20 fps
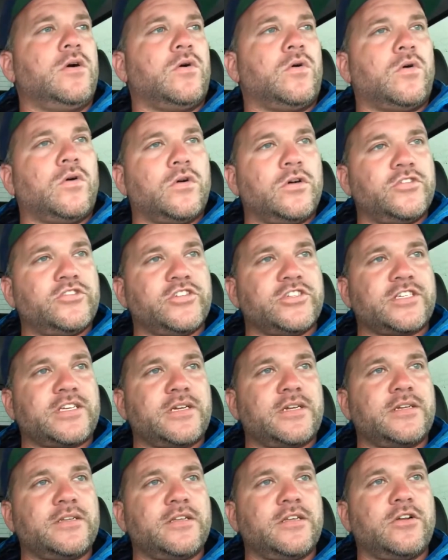or just
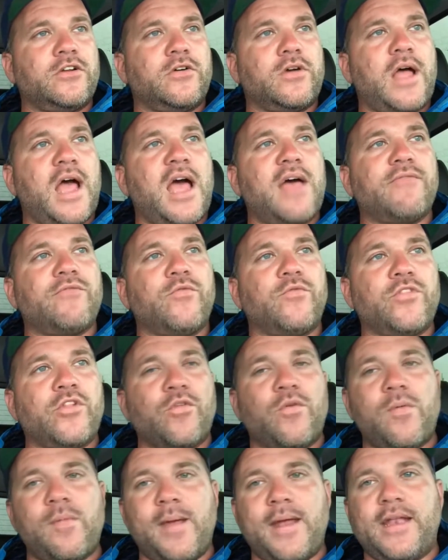have the
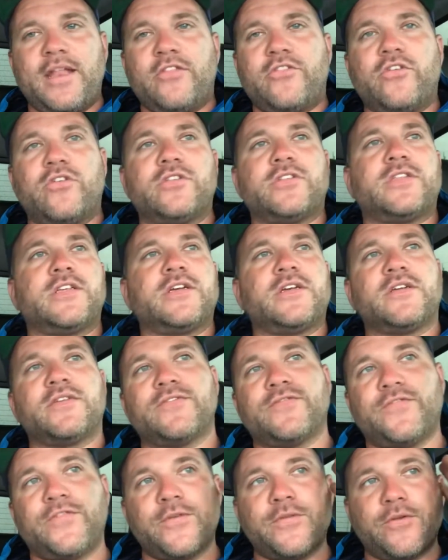remaining dirt
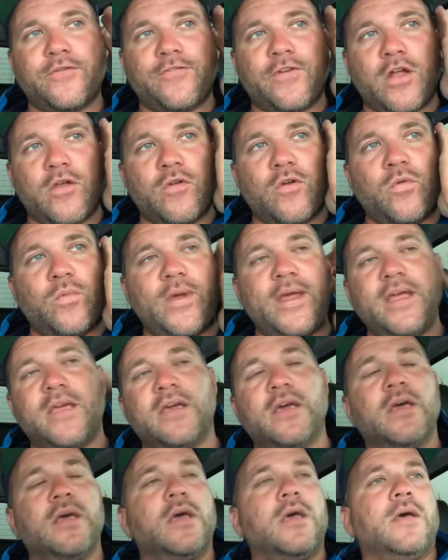from the following week.
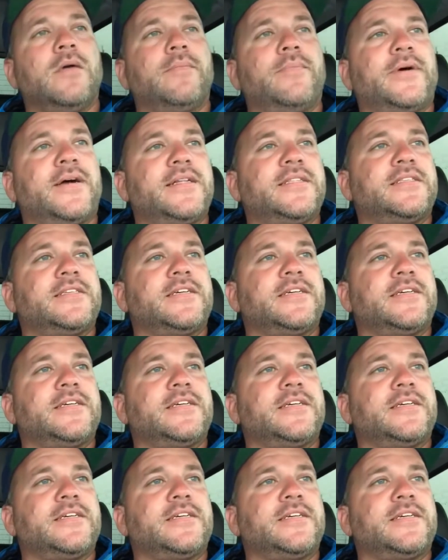But